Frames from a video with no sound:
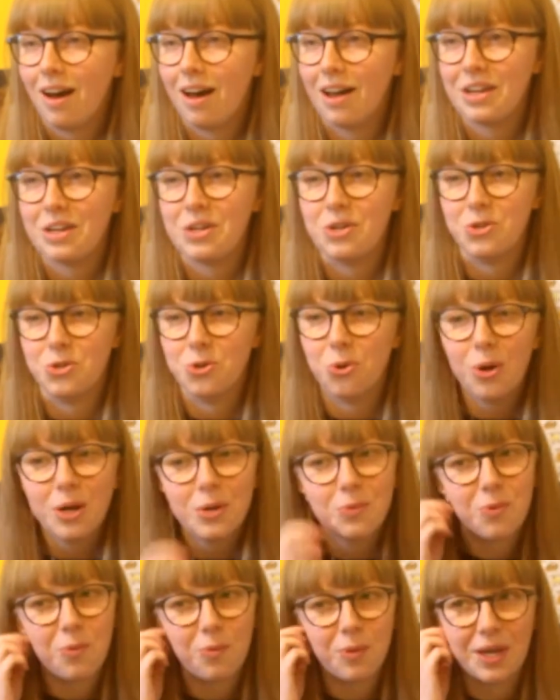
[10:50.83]
I
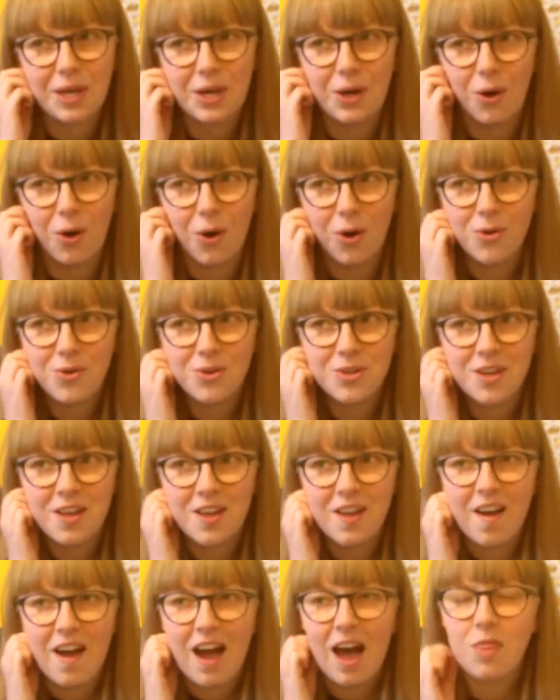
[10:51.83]
enjoyed what we got,
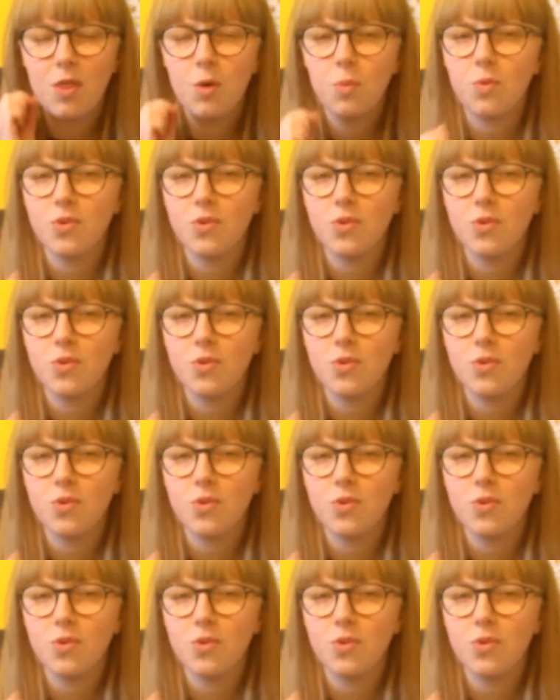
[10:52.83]
and there